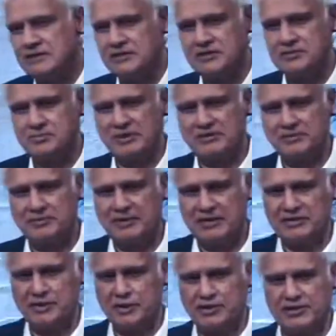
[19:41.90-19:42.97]
his mother, my
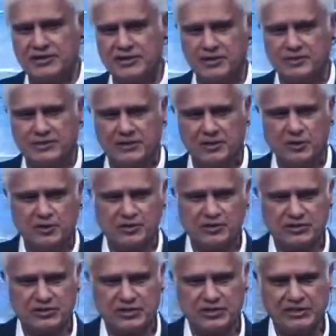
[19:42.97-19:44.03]
daughter Naomi, had lost
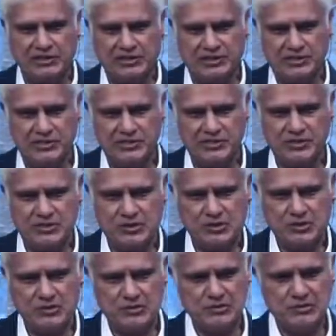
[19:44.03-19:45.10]
her car keys.
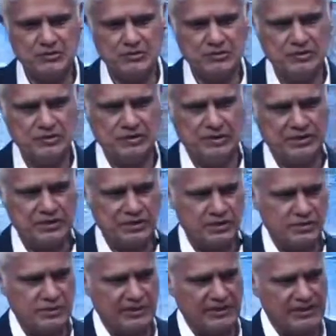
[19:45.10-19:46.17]
And she
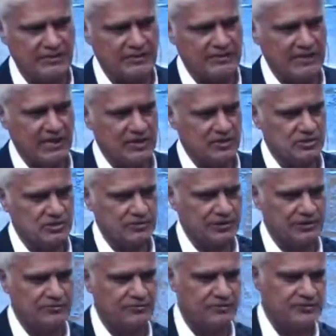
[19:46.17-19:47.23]
was running around the house
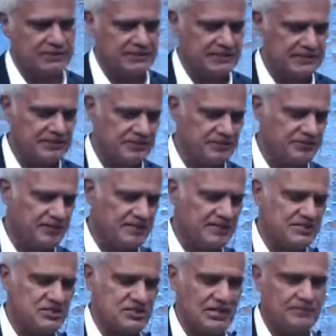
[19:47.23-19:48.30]
looking for it, and she
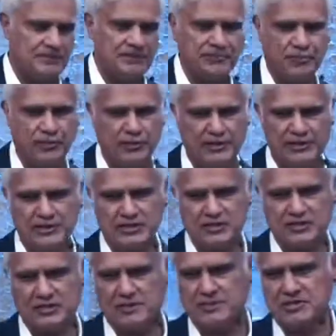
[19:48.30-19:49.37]
finally slapped her forehead and
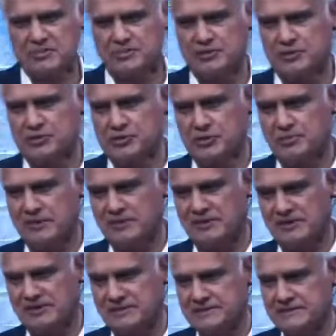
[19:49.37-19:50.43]
said, "I must be losing my
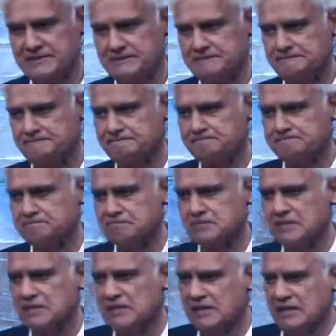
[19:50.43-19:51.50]
mind."
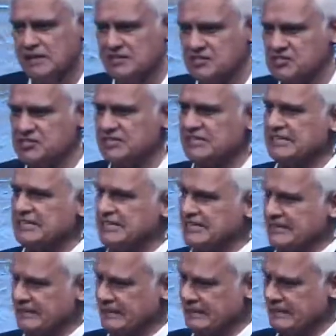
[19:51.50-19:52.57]
And this little
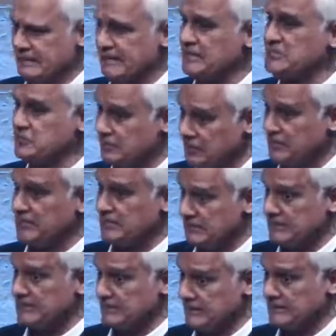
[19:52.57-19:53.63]
guy, and he's a very little
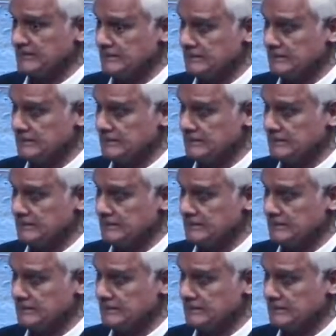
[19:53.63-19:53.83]
guy,